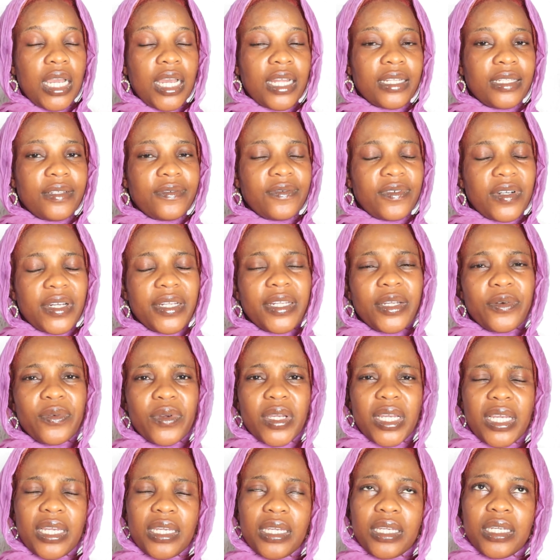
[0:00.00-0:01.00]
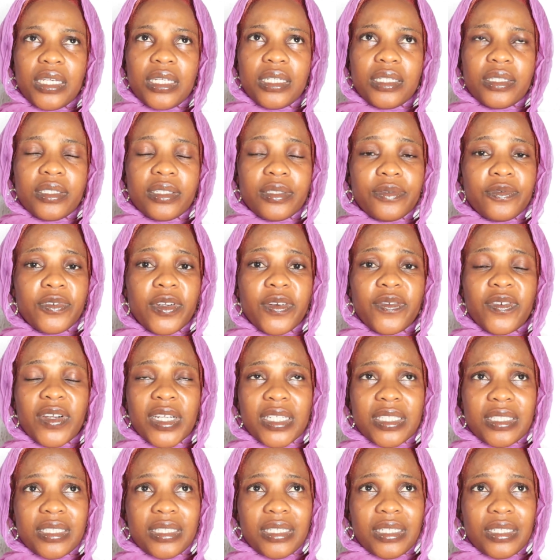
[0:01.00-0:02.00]
and the fact that we are in
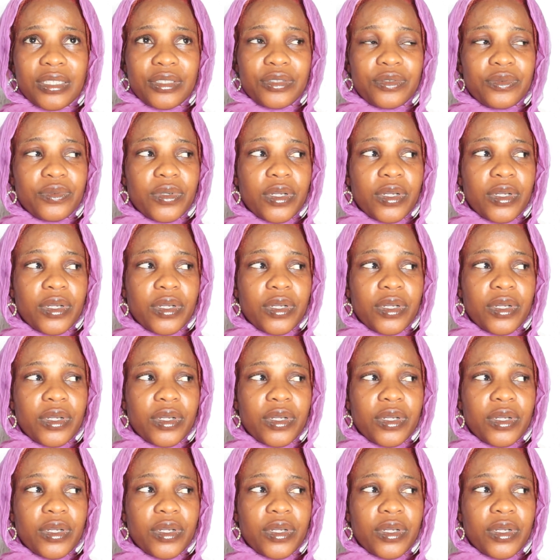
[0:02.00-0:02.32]
river state